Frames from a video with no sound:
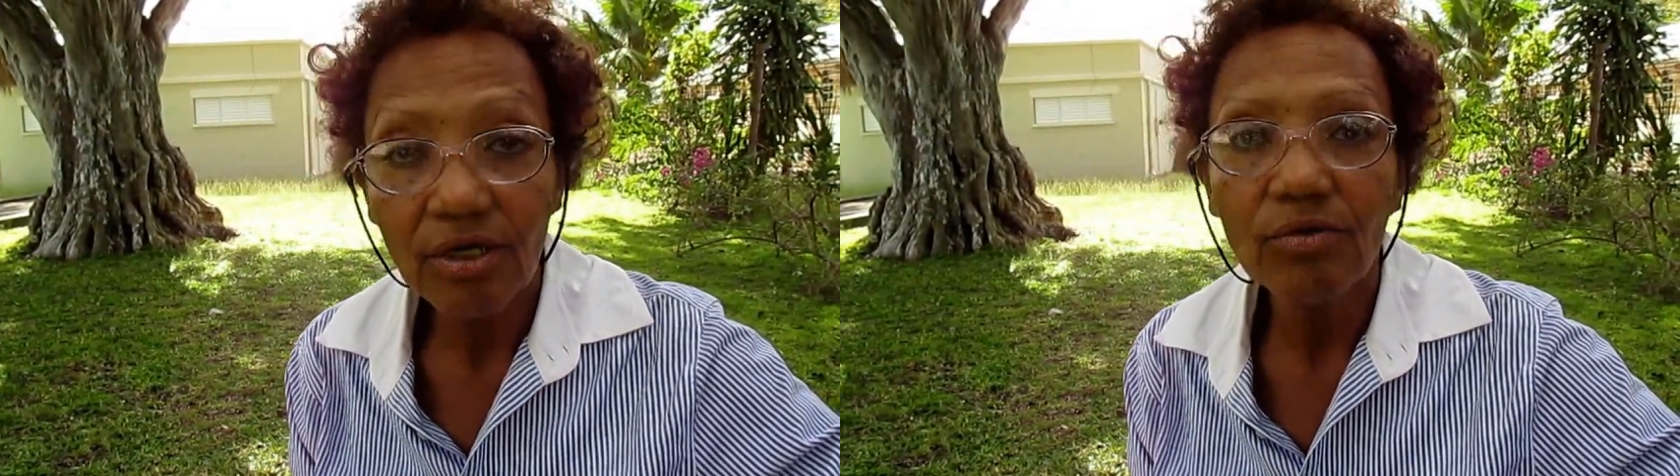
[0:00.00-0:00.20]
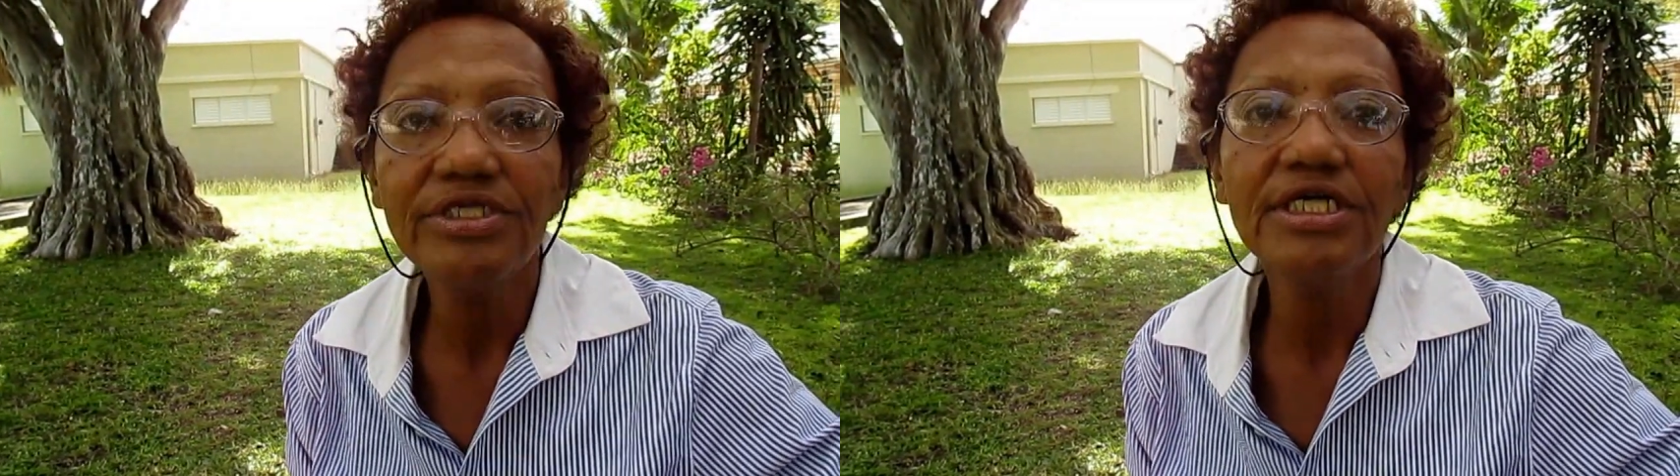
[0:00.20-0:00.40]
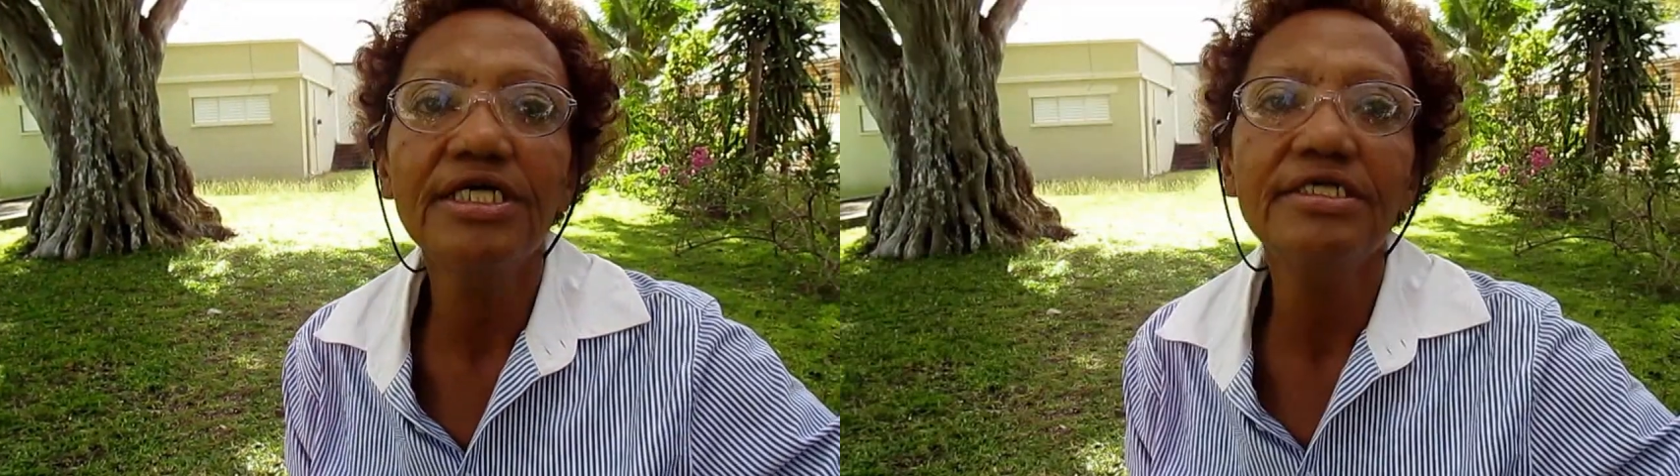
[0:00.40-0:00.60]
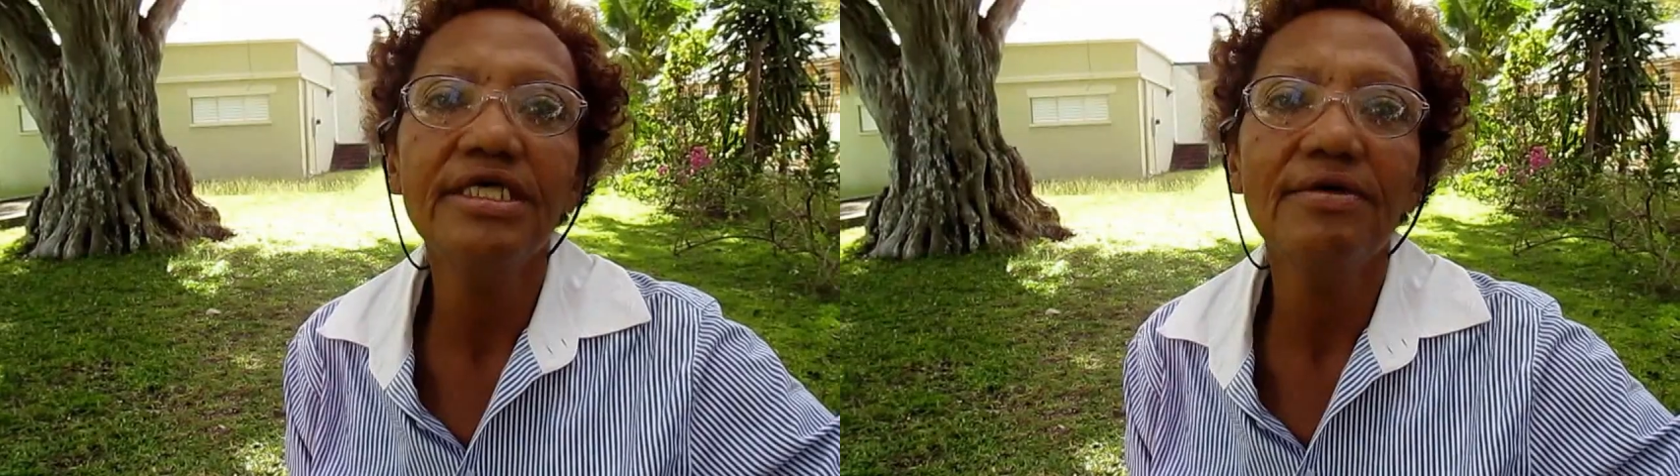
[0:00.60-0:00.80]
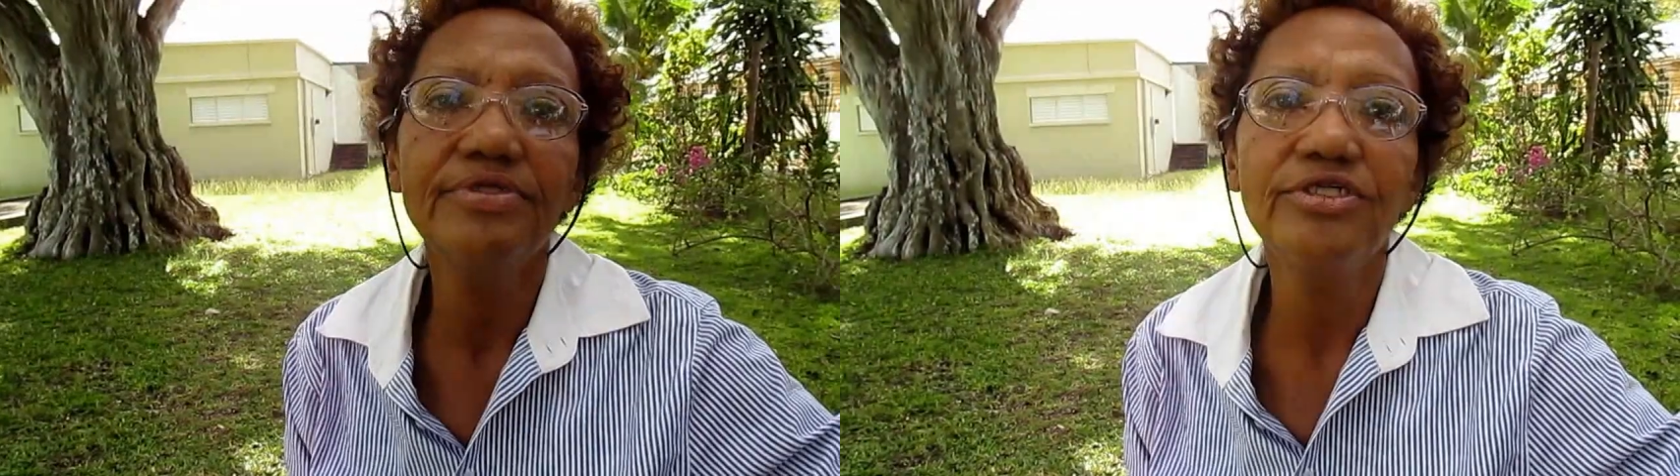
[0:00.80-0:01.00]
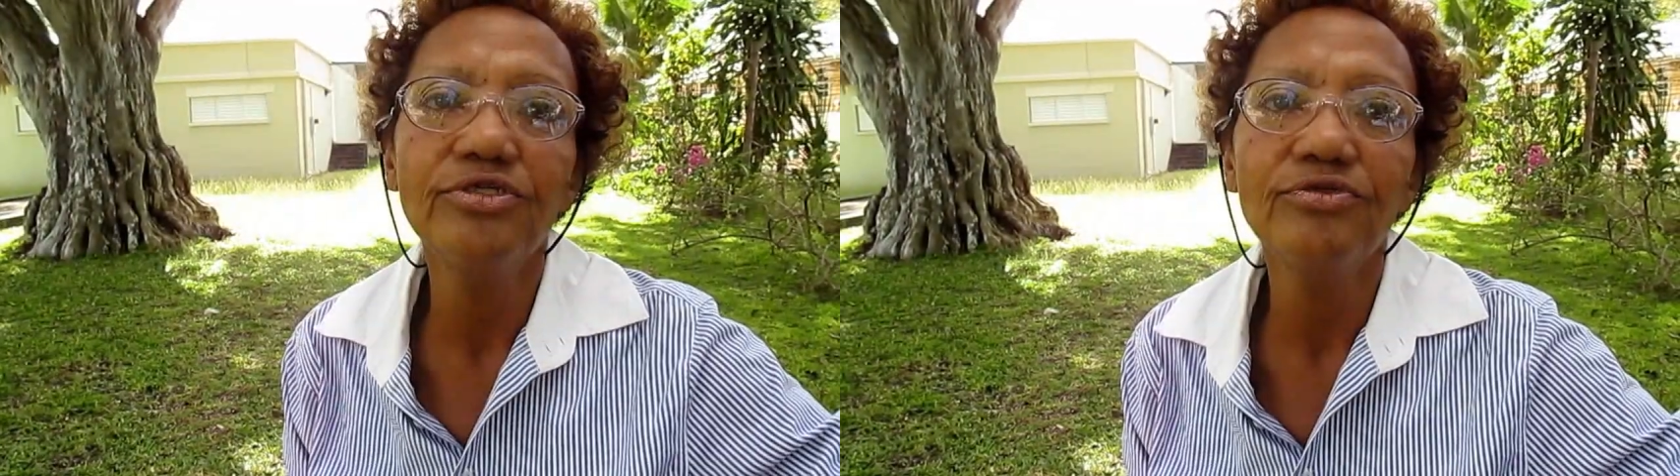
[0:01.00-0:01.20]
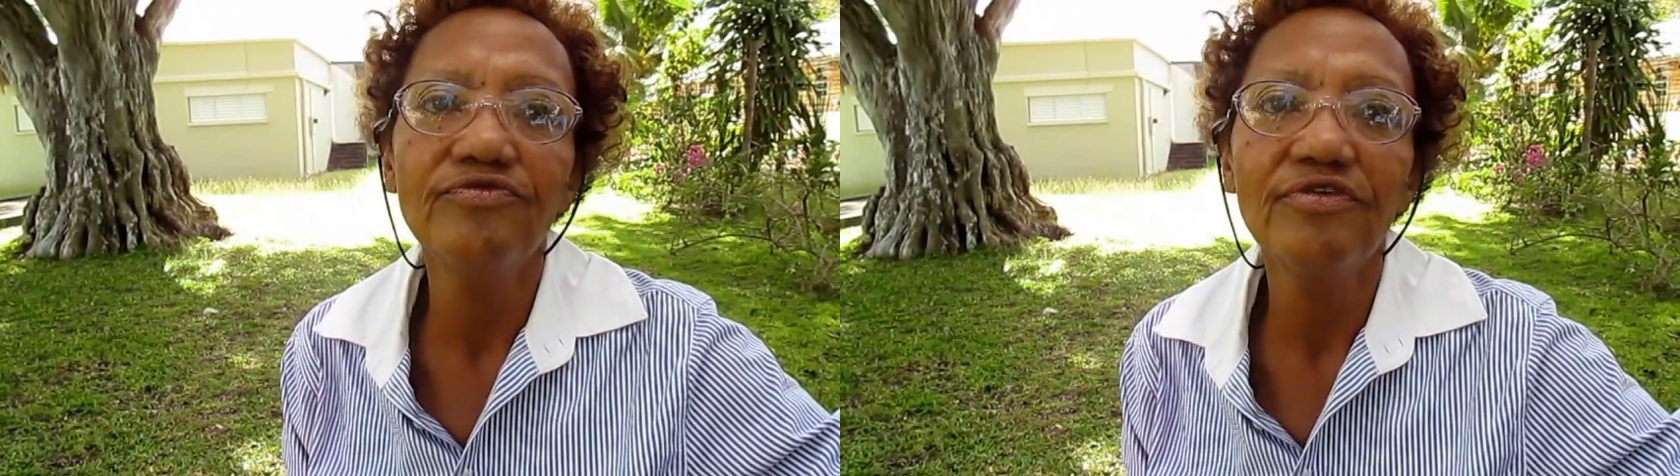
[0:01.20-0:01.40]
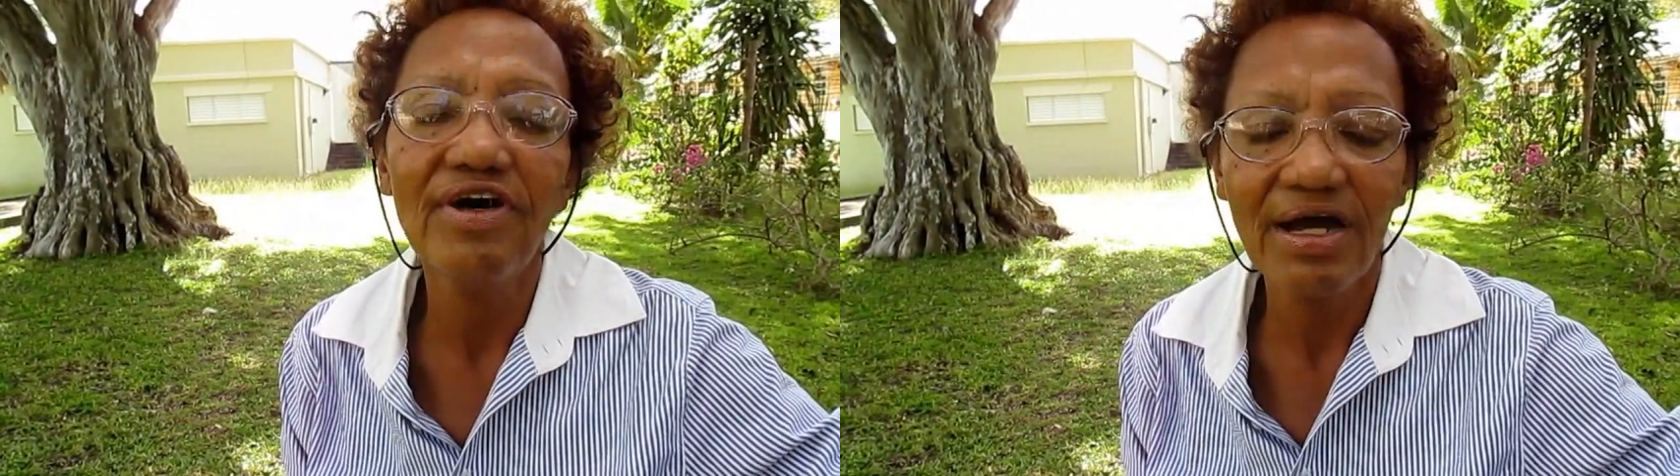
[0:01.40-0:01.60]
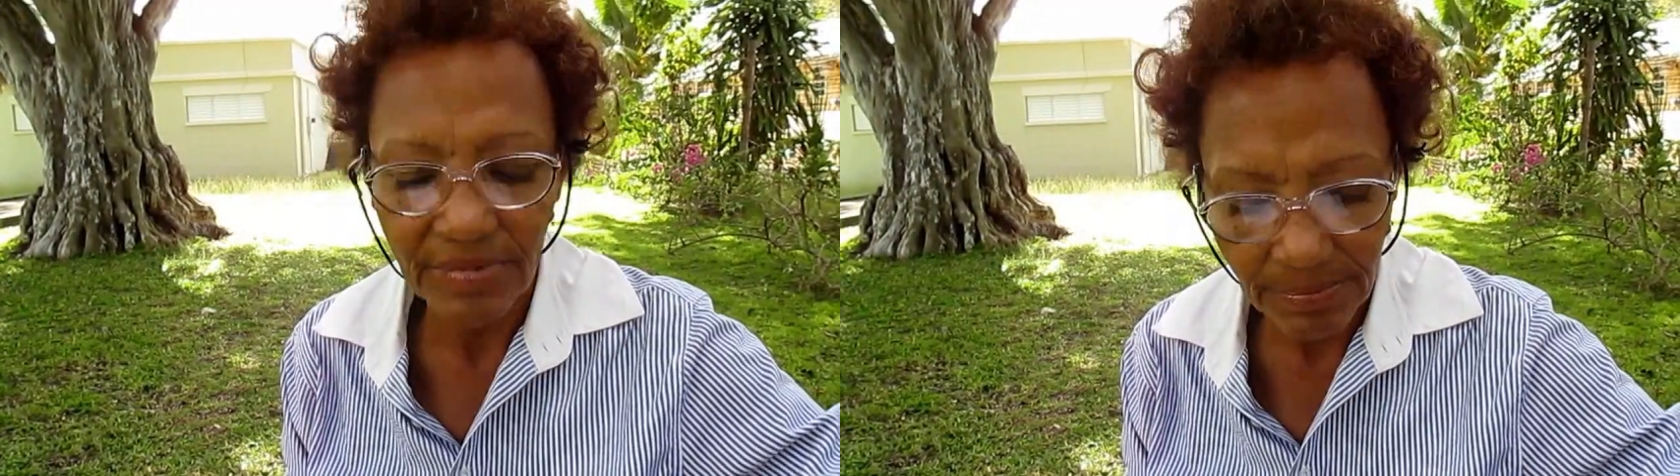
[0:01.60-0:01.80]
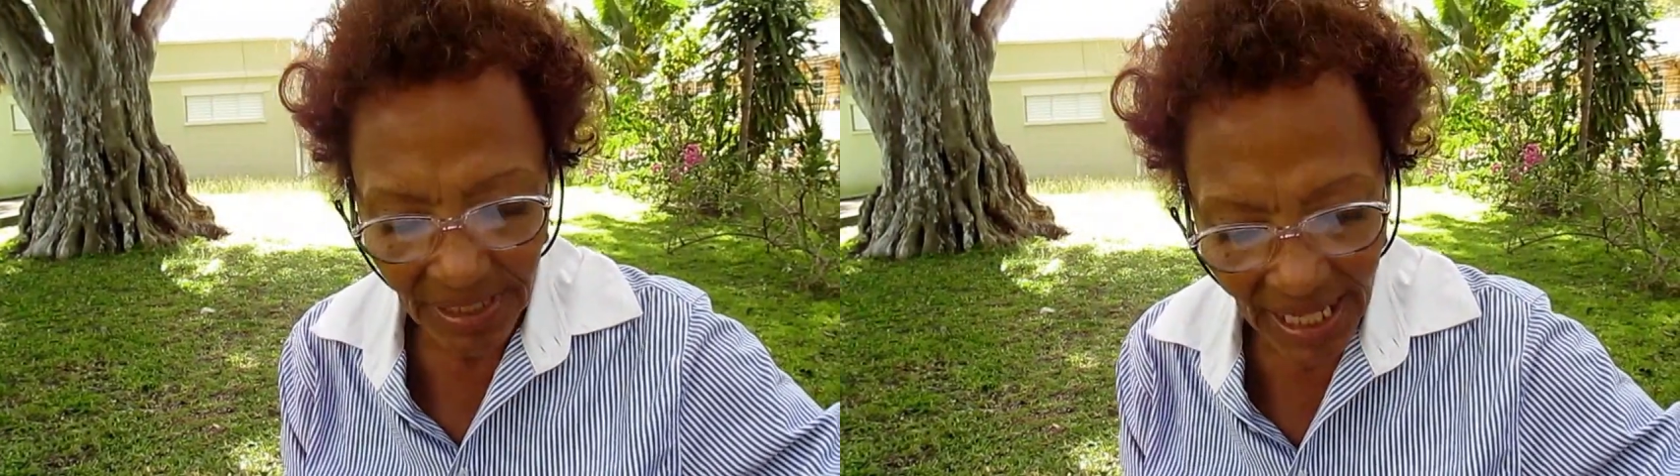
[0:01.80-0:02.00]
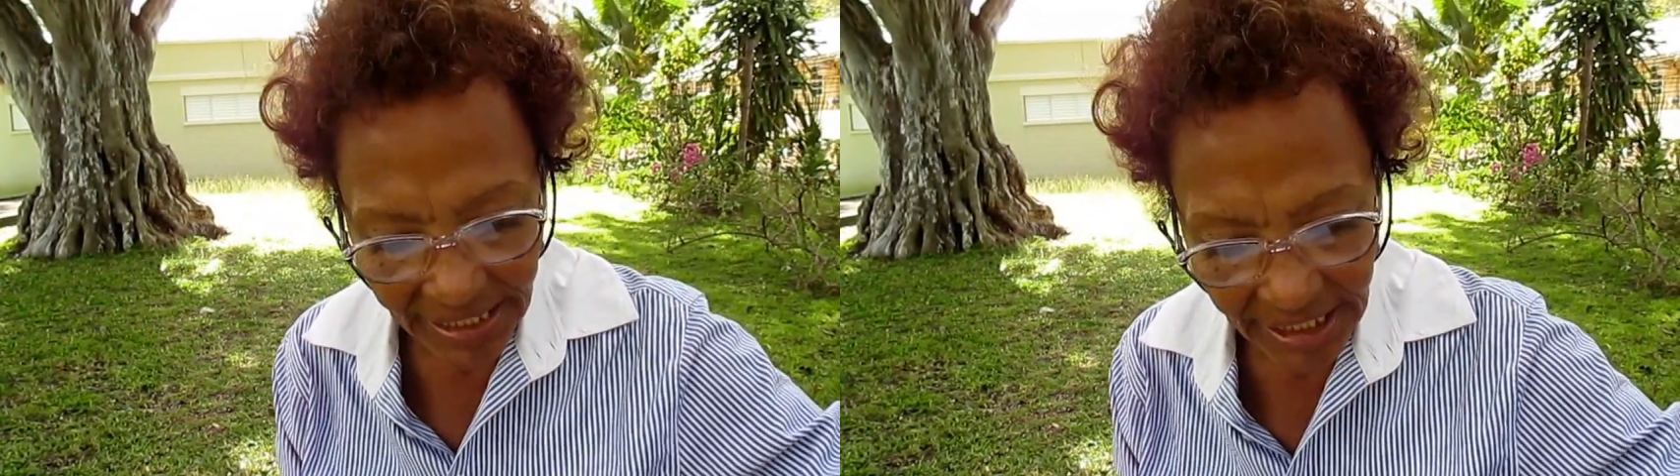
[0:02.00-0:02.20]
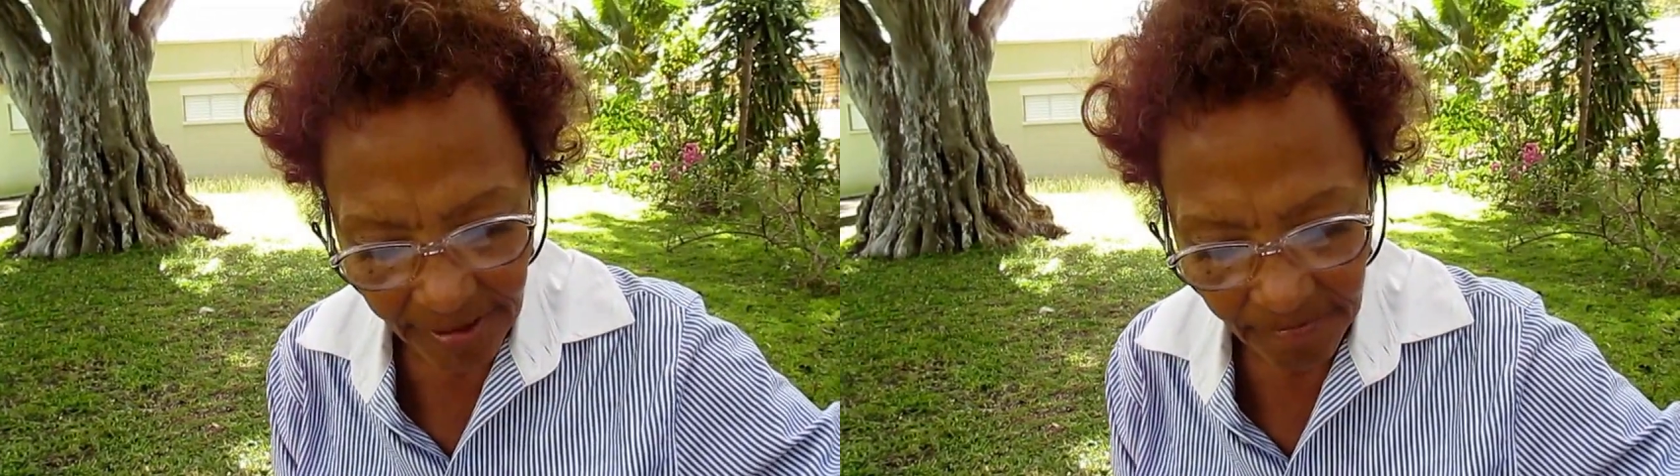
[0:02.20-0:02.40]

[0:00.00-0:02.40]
was a good substitute for family planning.